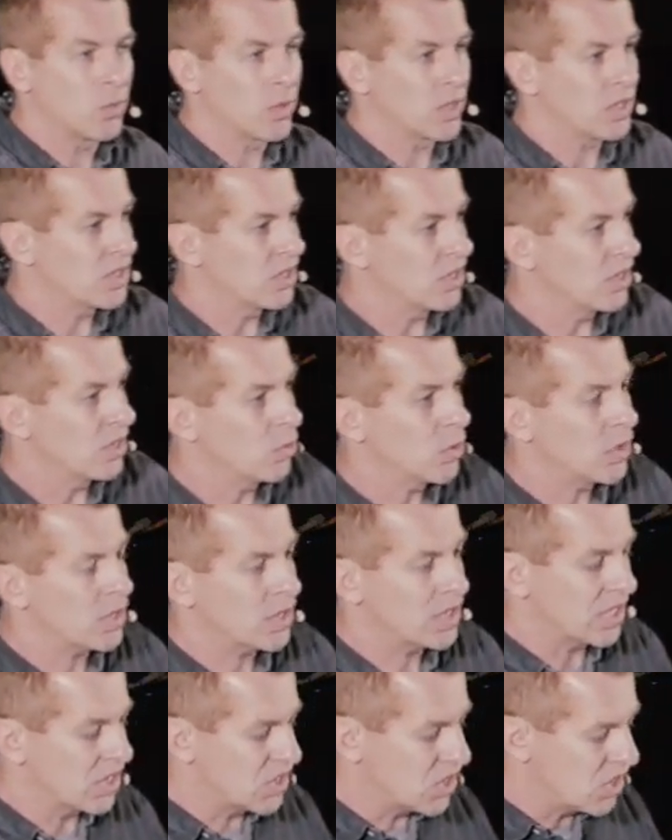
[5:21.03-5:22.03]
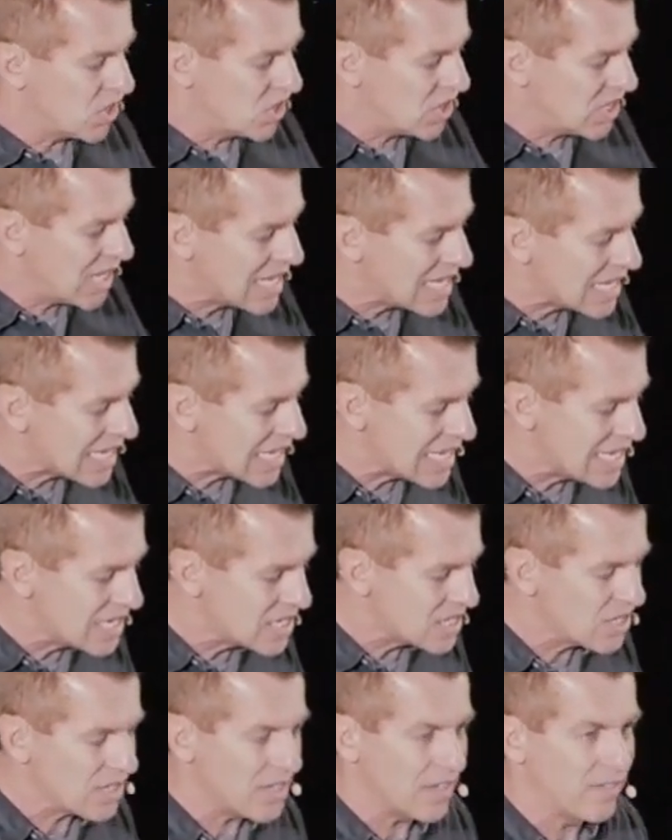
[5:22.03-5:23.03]
We're to, we're to sink
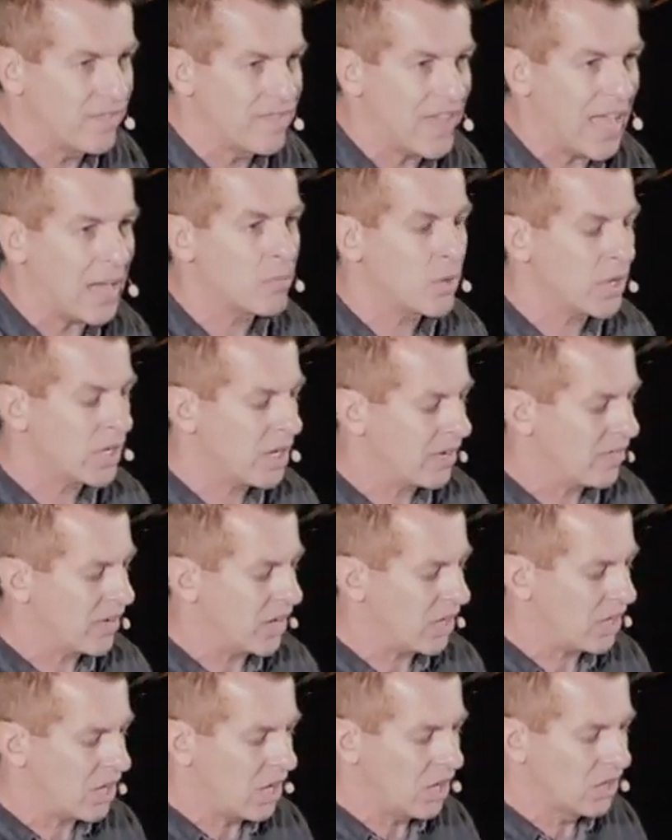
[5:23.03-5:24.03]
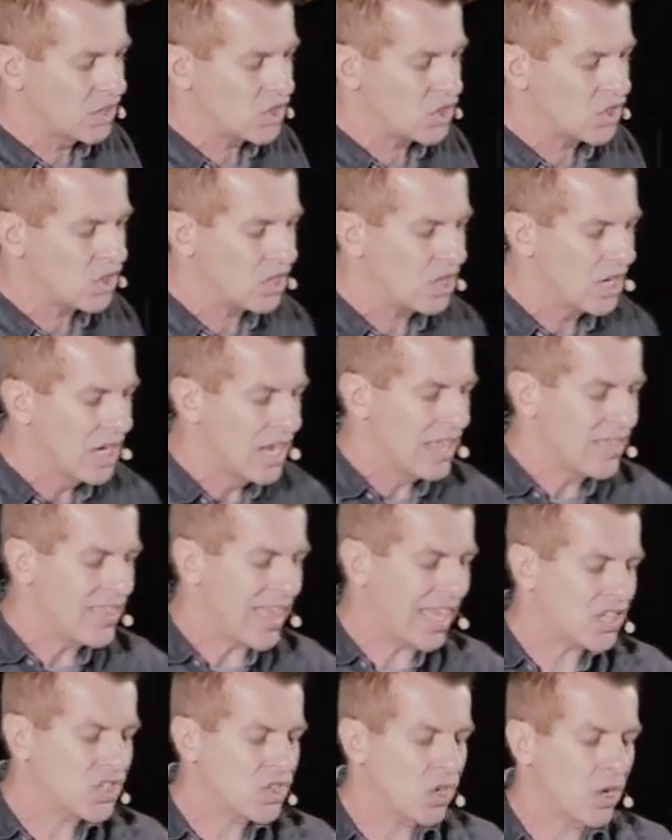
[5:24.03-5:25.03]
into the fabric of our culture.
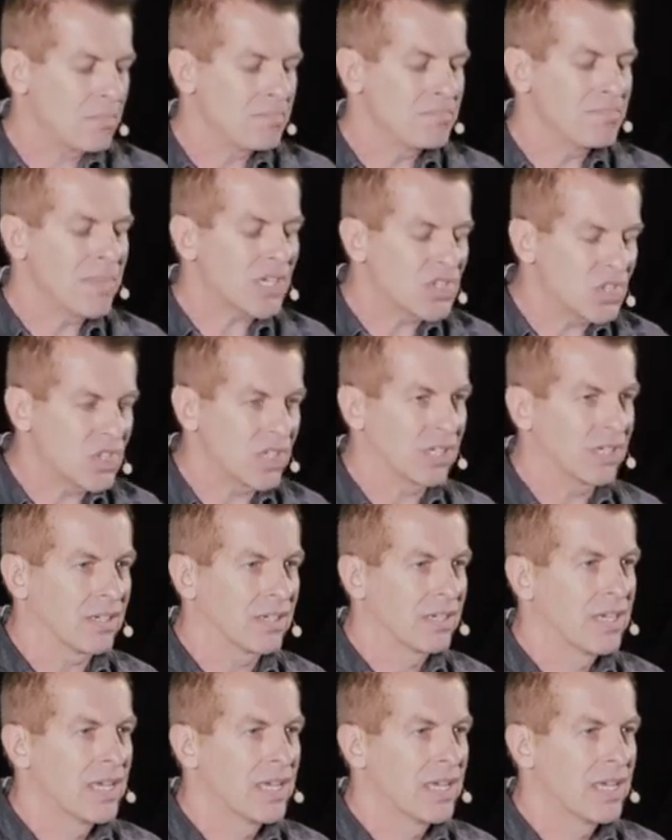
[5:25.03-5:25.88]
That's our mission.